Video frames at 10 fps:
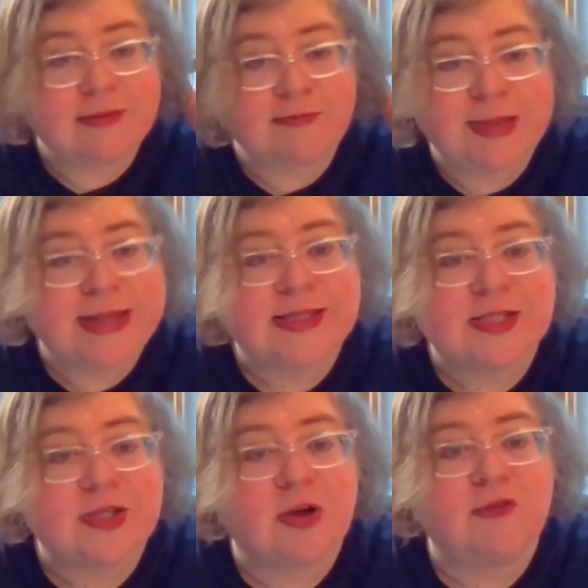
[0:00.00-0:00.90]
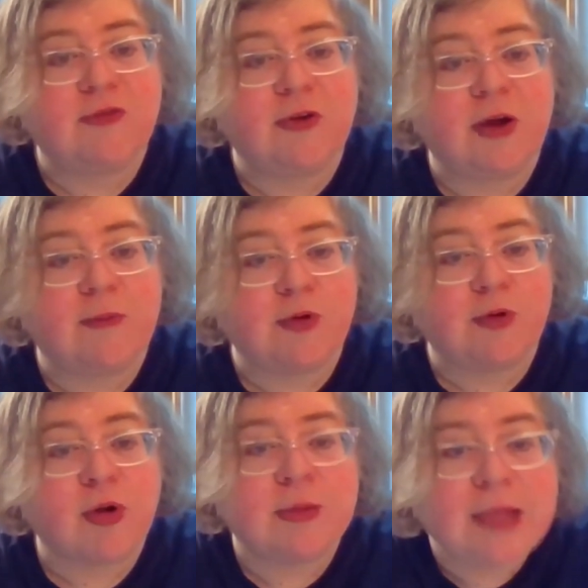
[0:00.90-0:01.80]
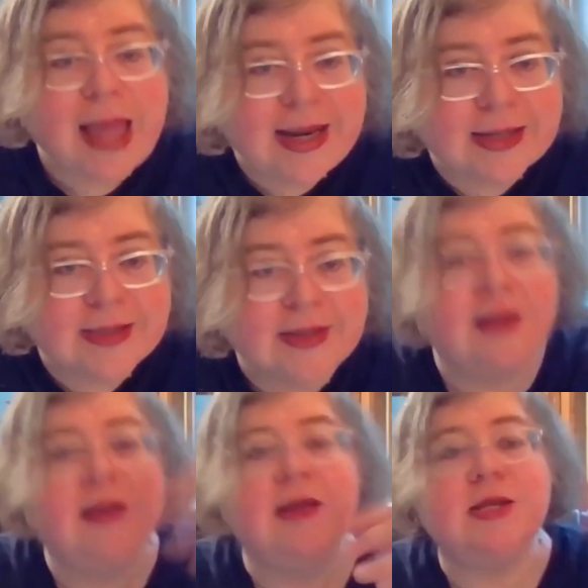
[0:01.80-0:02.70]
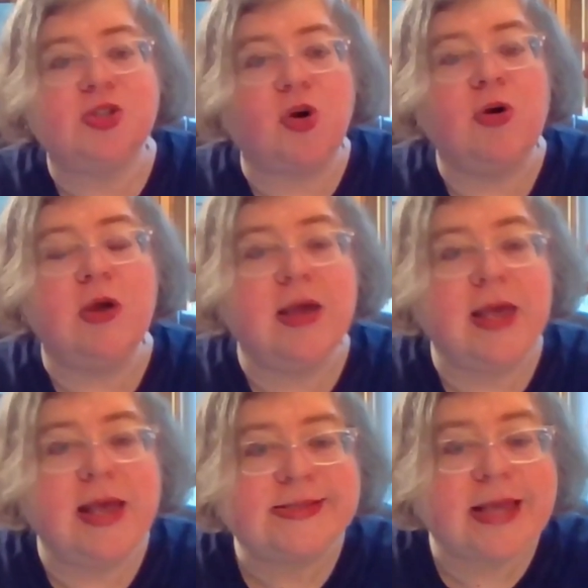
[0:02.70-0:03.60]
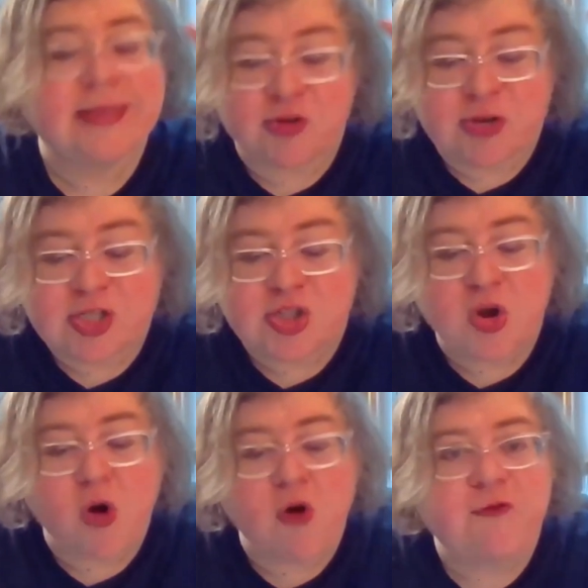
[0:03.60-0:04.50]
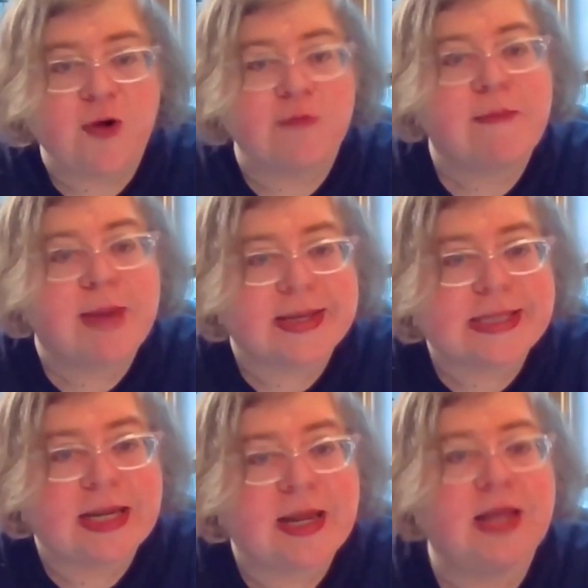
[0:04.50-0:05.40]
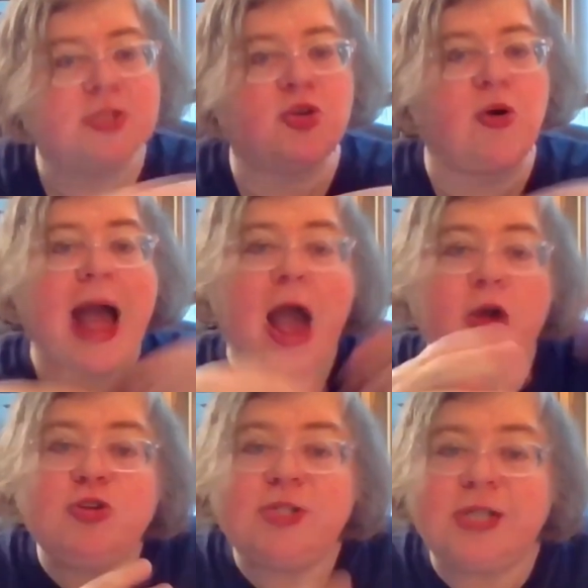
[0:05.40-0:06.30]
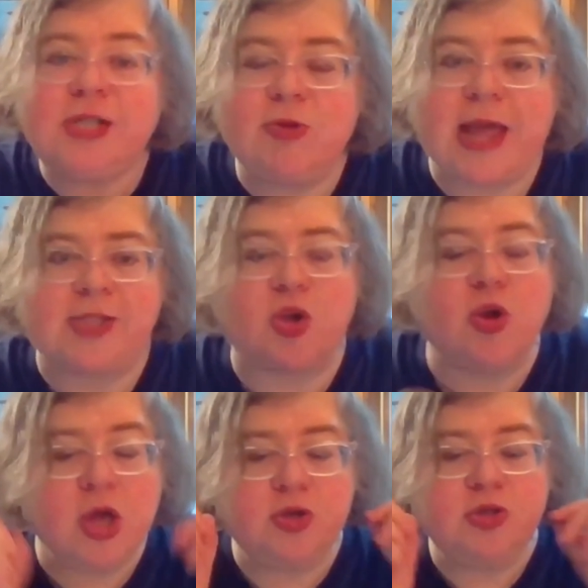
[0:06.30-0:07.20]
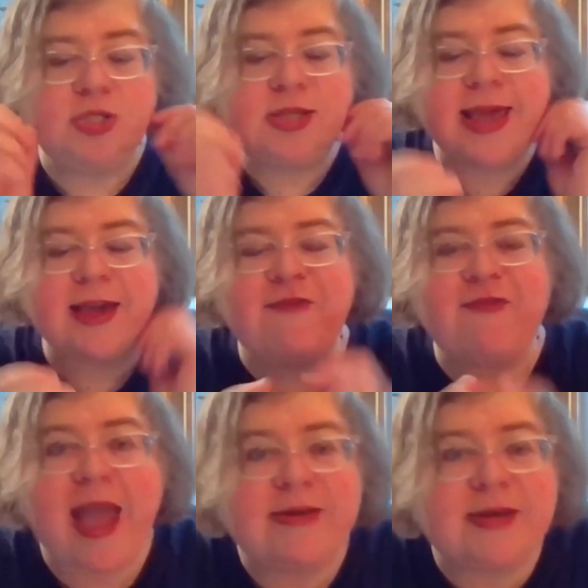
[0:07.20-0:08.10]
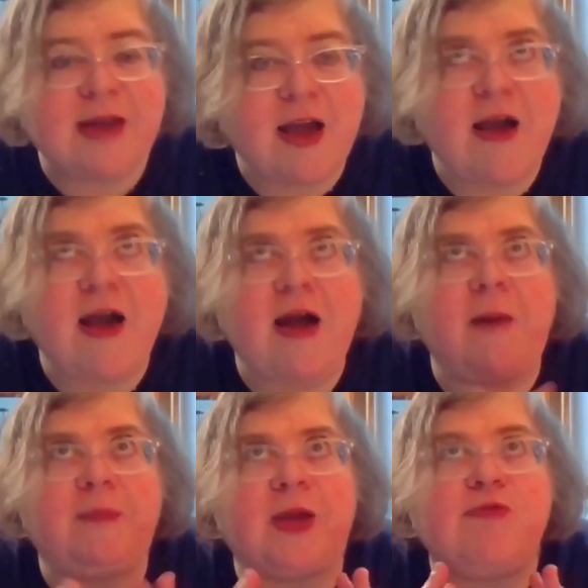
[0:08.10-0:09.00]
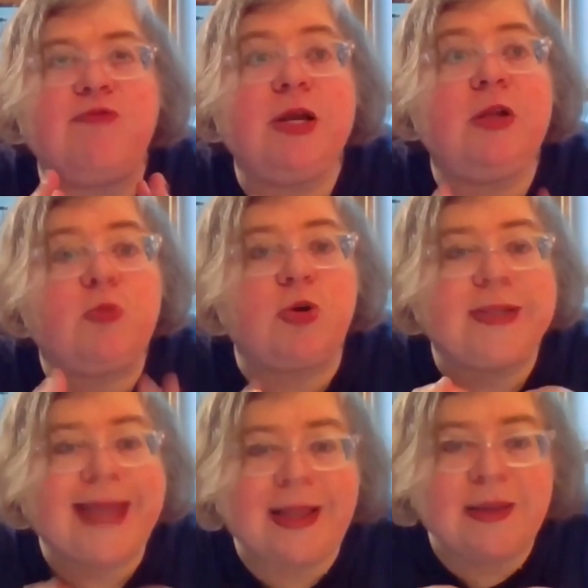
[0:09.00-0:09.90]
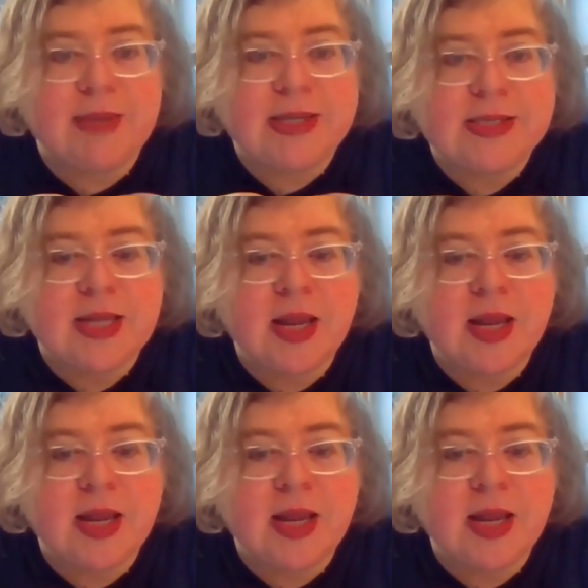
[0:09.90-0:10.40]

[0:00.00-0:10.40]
bits of a broken planet so it's like there is no firmament. So how do you deal with that? So you take a fan, uh, uh, um, a real world element,